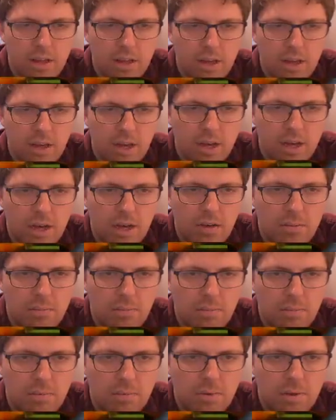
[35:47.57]
Vent.
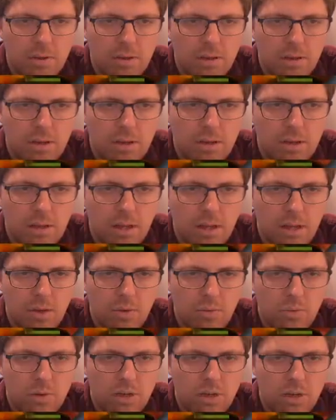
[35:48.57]
He
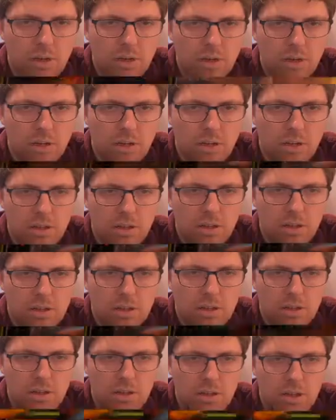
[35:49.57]
will
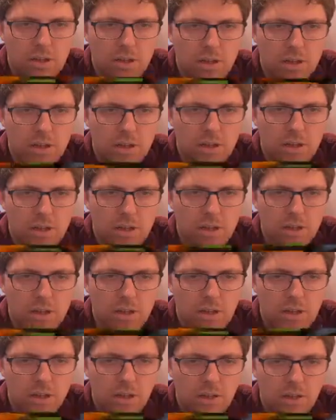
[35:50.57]

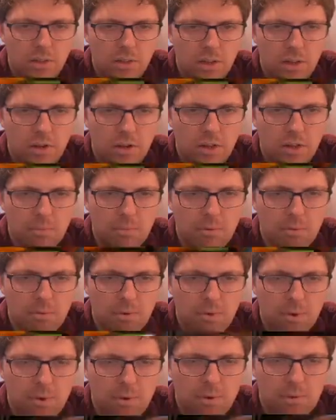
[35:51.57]
kill the unit
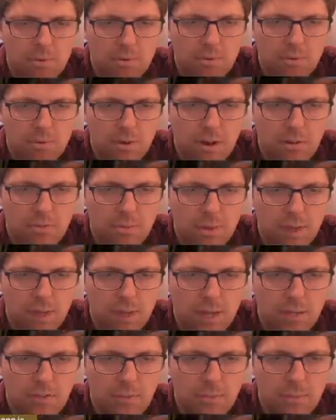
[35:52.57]
before Frostbite
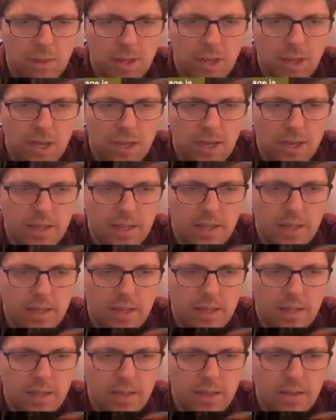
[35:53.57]
gets applied.
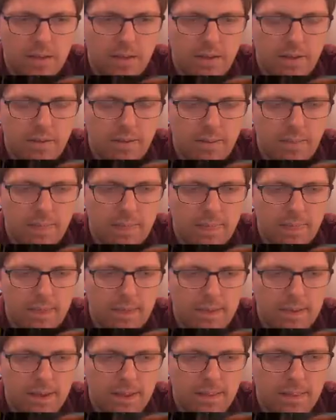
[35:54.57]

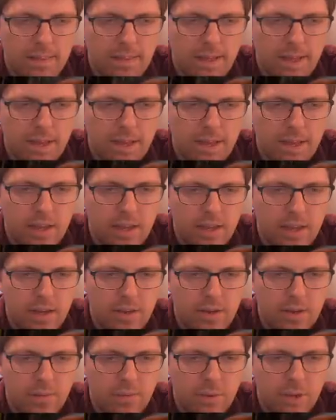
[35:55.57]
And then
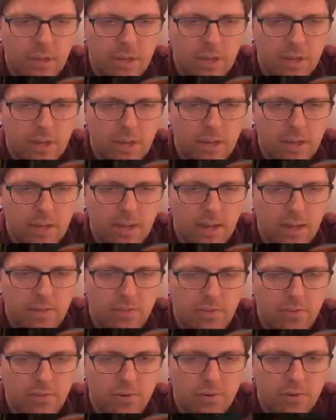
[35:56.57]
we
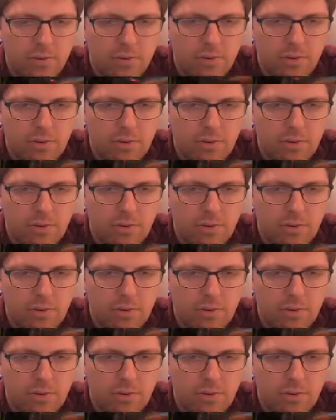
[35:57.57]
Titan's Tooth,